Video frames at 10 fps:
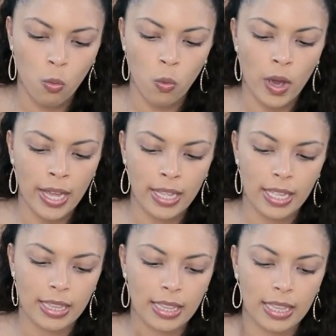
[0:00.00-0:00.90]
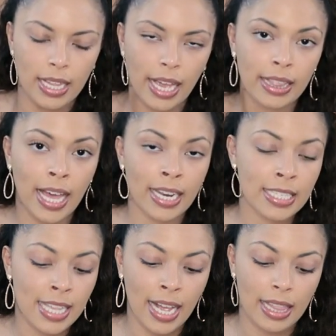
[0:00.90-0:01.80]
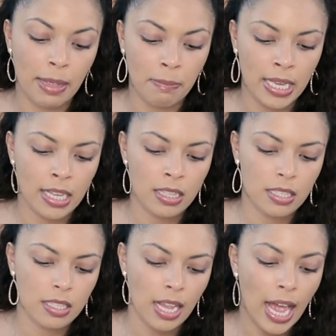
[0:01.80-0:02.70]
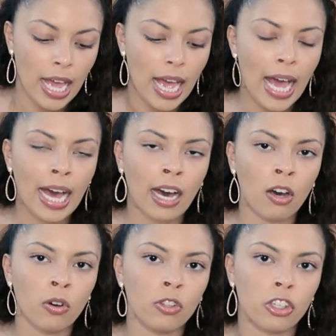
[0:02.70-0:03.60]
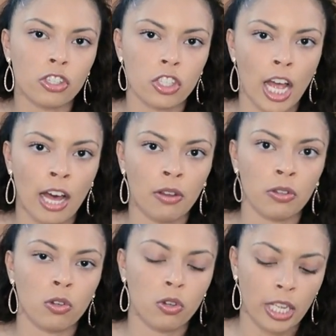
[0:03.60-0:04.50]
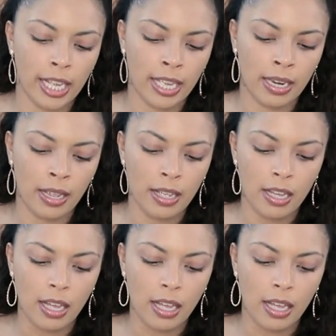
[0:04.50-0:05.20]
what that exactly means, how your child can